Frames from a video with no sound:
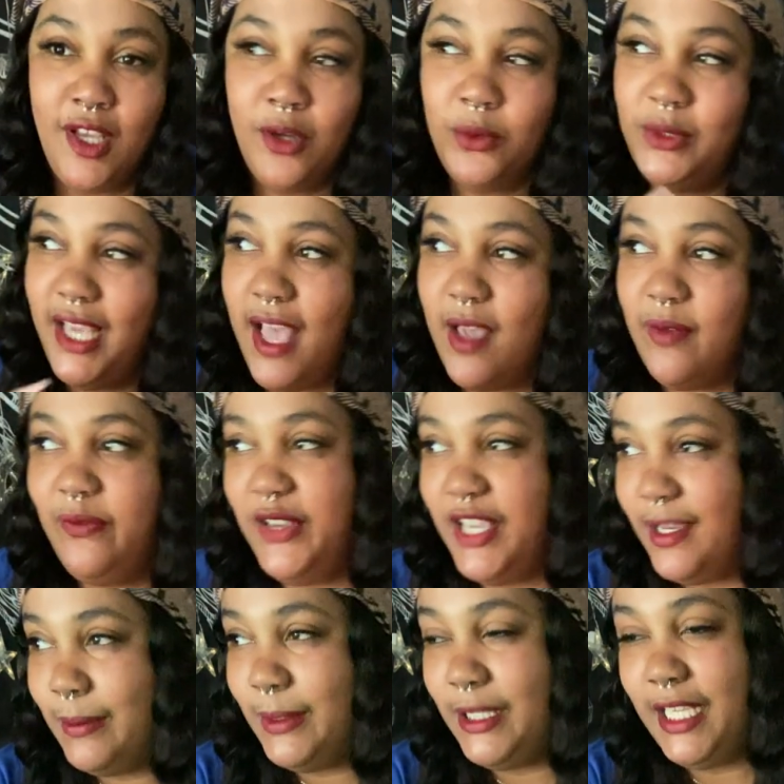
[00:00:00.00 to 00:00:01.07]
we got
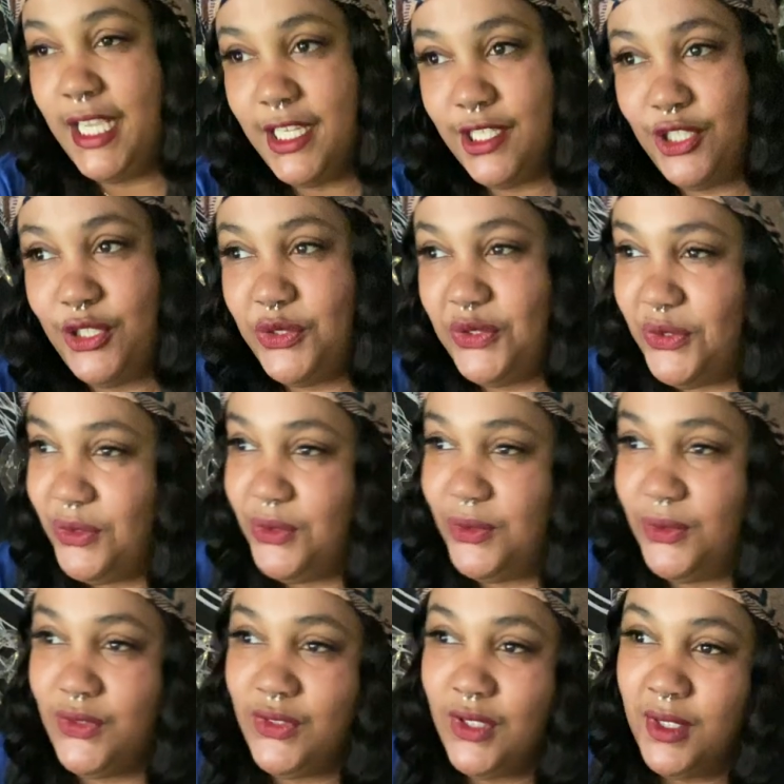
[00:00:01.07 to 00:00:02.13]
family
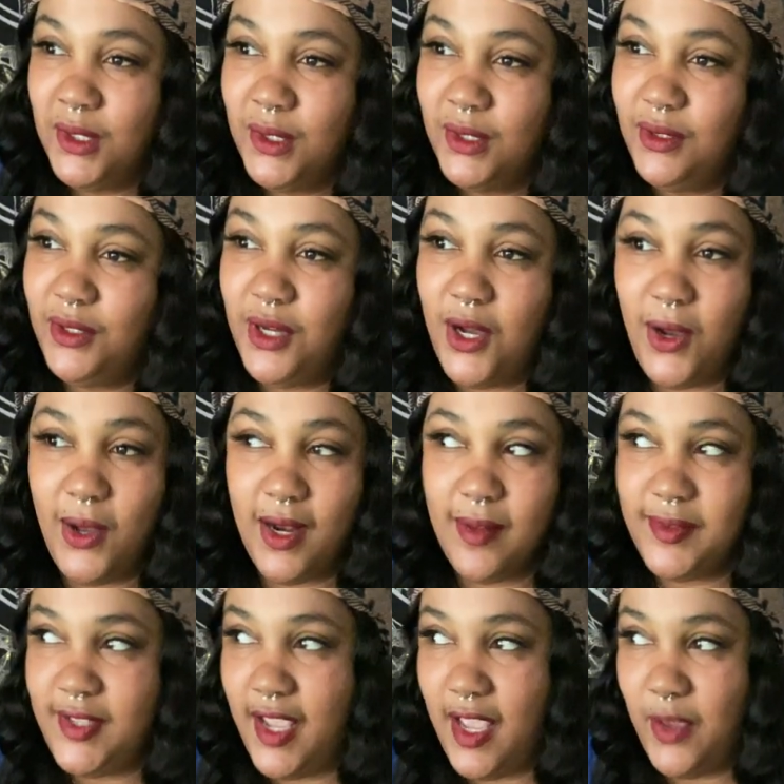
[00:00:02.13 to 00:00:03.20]
issues, you know what I'm
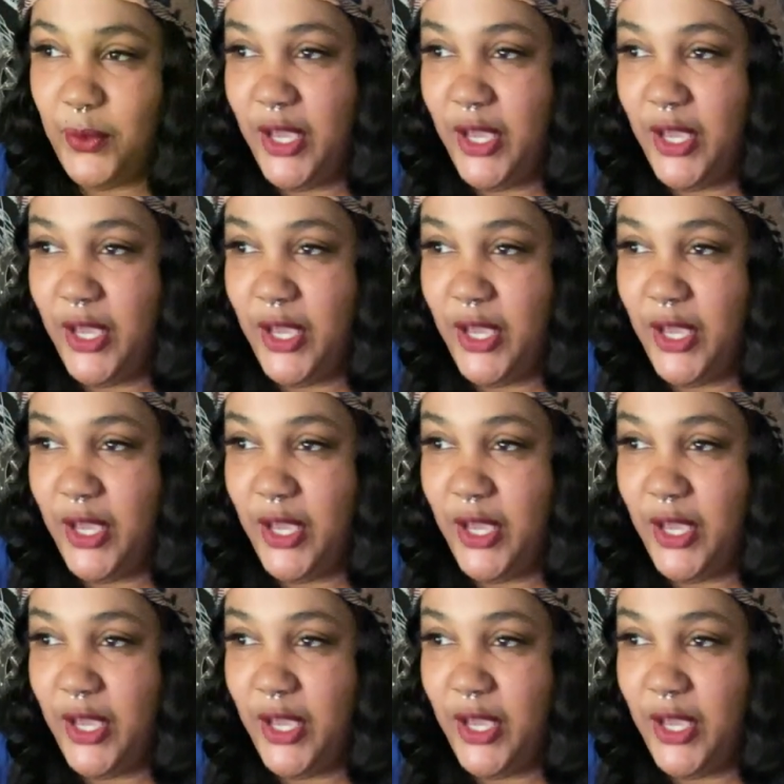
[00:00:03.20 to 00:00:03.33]
saying?